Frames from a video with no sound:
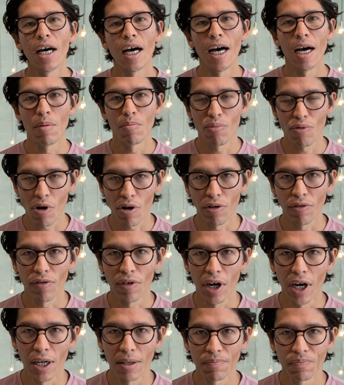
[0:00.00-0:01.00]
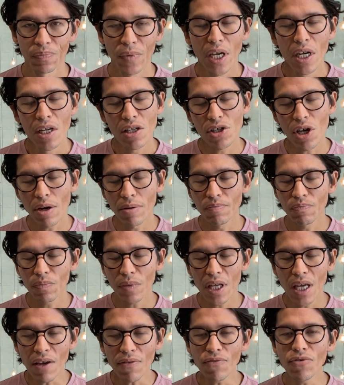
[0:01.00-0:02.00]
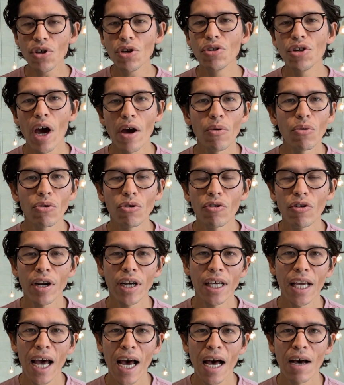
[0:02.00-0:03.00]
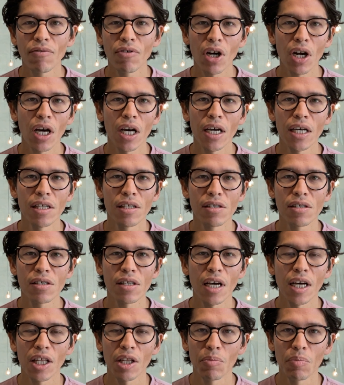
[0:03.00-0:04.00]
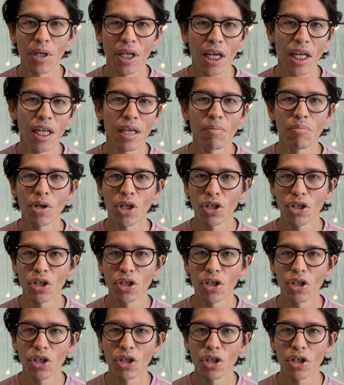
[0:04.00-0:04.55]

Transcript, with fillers: Um, profile. So if you don't already have clients at the beginning, but